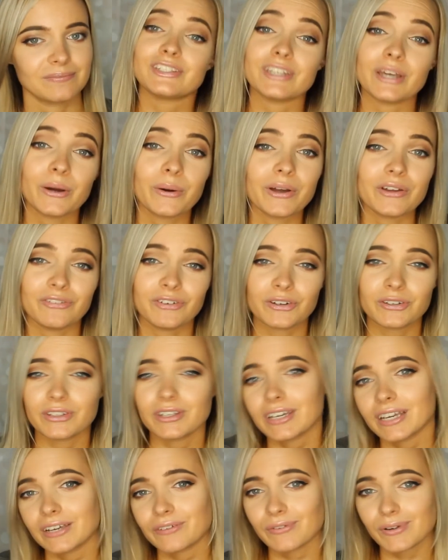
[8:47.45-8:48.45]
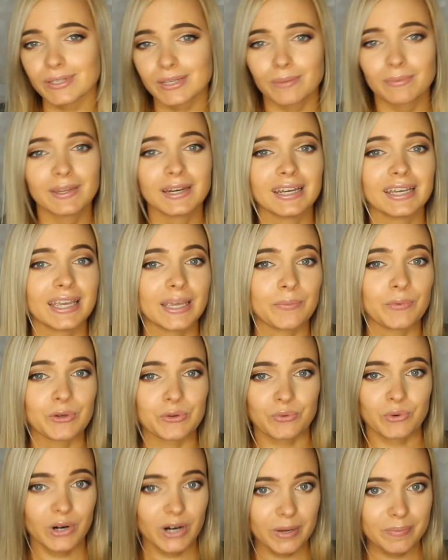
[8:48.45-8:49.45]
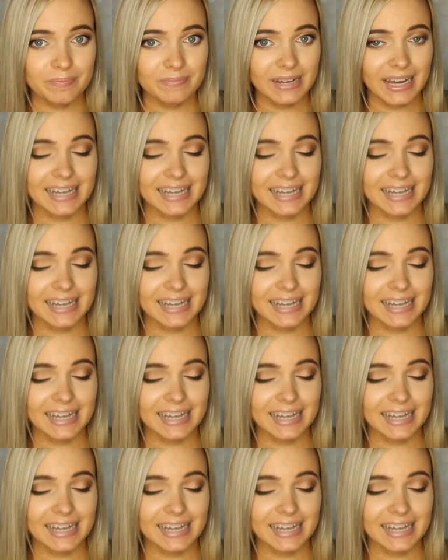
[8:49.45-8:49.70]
So if you're looking for something to keep you warm,